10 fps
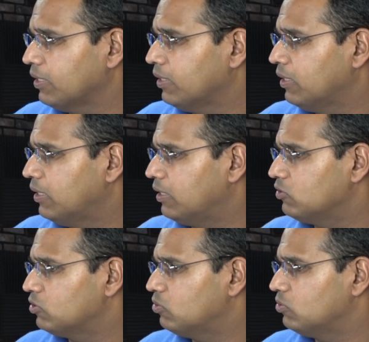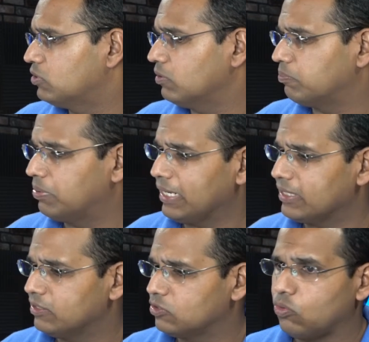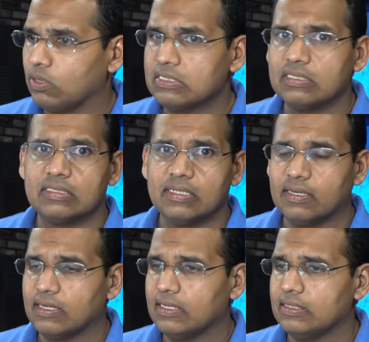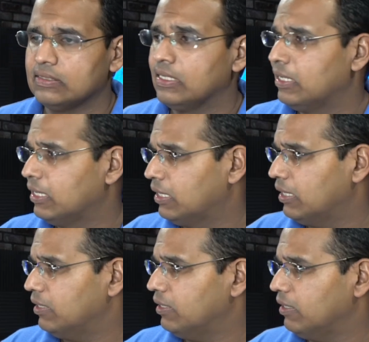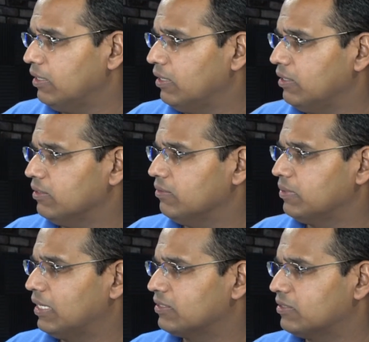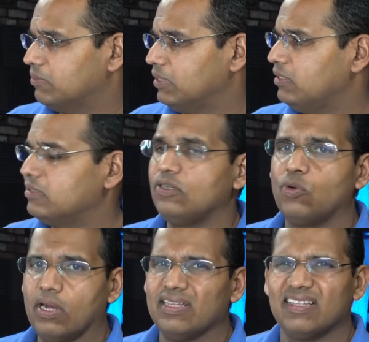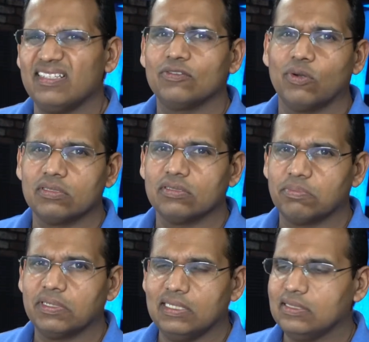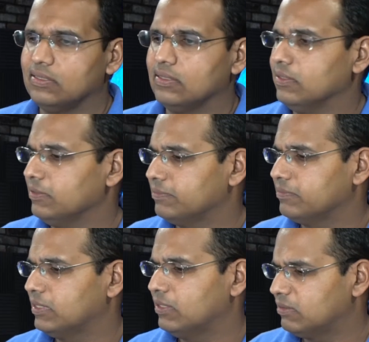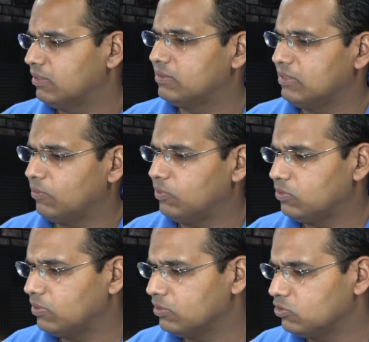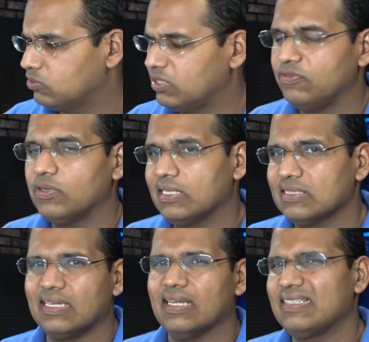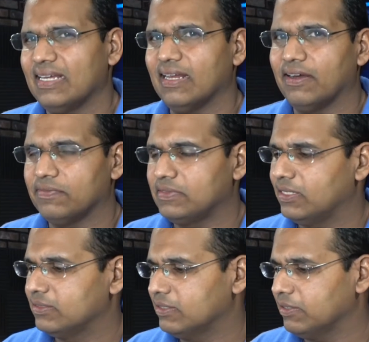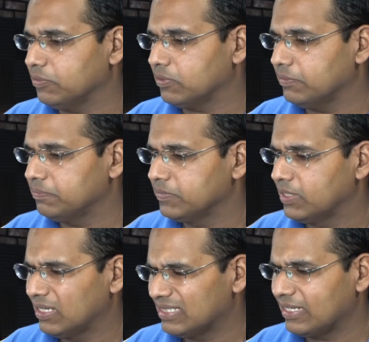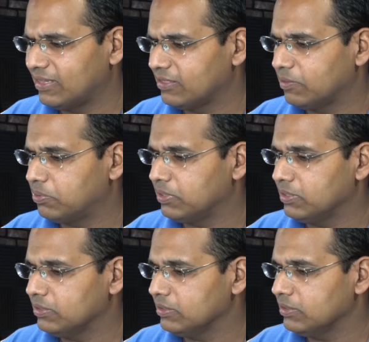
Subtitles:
Let us do some practice questions here, guys. We got some easy, I think these questions are pretty easy tonight. So let's see how well you guys do. See if you guys can get 10 out of 10 tonight, okay? Because I think they're pretty easy.